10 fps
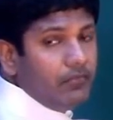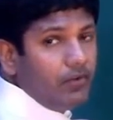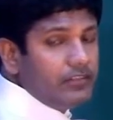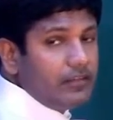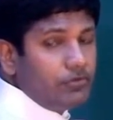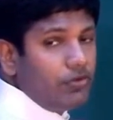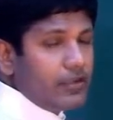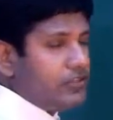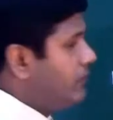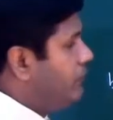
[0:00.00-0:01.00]
For
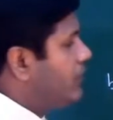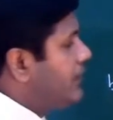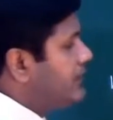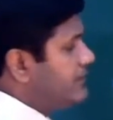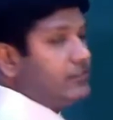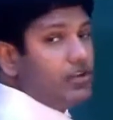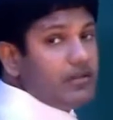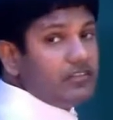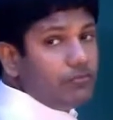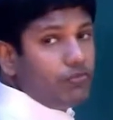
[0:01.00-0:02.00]
subtraction, if you think this is going to
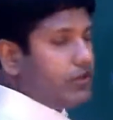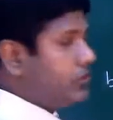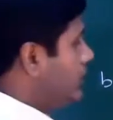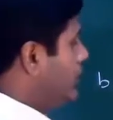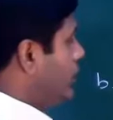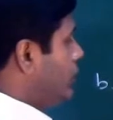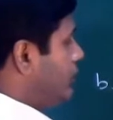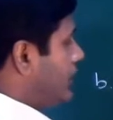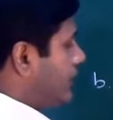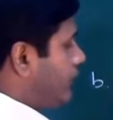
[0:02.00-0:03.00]
be subtraction, you
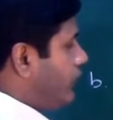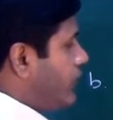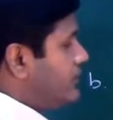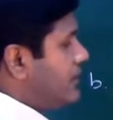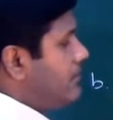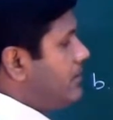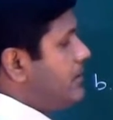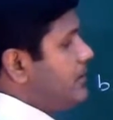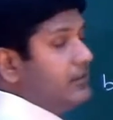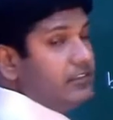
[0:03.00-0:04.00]
take the first number,
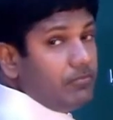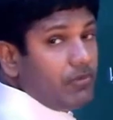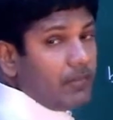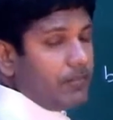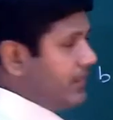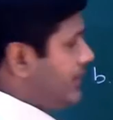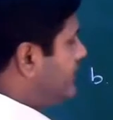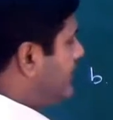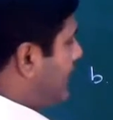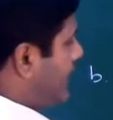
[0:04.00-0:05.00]
subtract by the
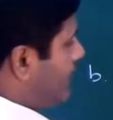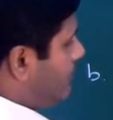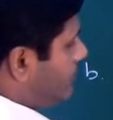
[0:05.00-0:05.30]
second number.